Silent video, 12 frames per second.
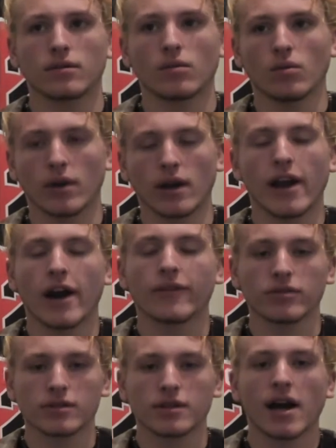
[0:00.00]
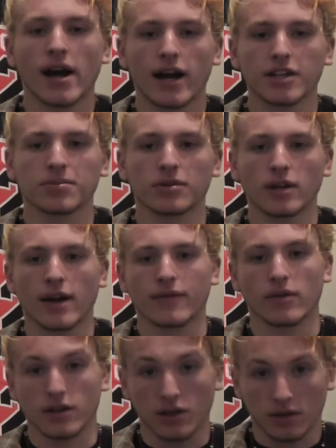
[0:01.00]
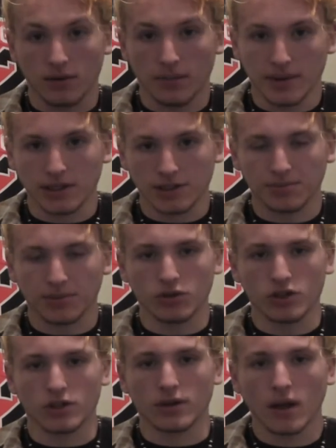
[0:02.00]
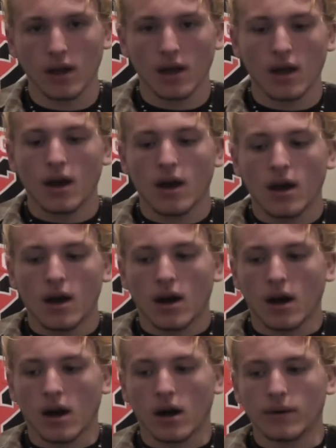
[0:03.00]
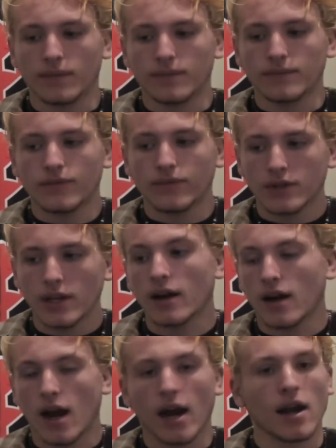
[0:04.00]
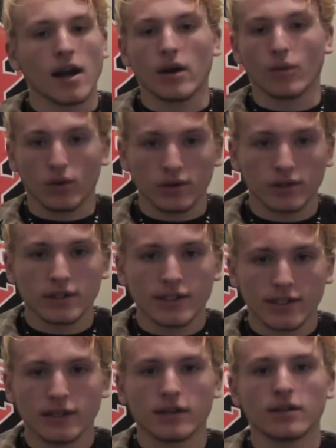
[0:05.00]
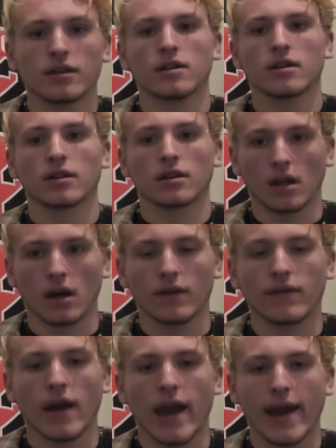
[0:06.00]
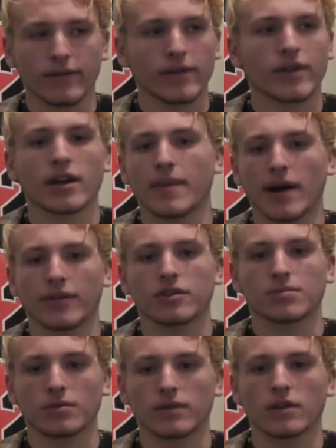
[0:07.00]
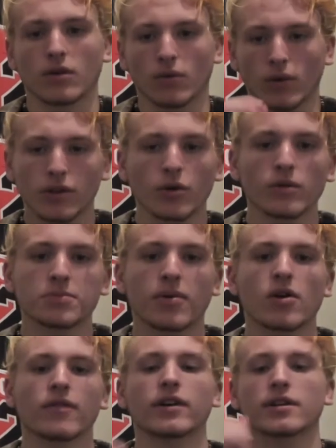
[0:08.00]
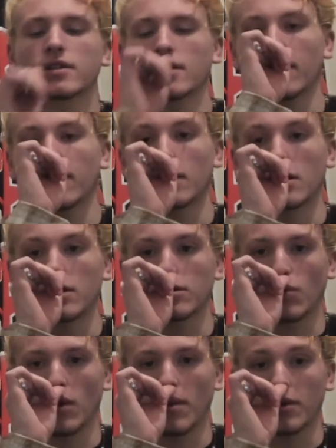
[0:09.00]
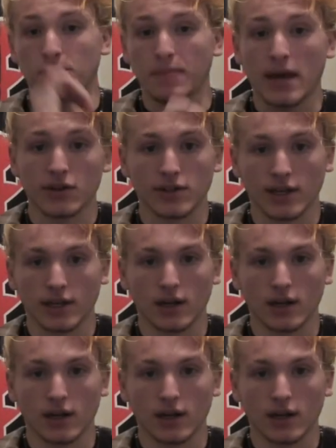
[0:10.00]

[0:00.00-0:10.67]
when Alfred's in the hospital after the big explosion. I really did love everything about this movie. The Riddler was perfect. I think he's one of the most menacing and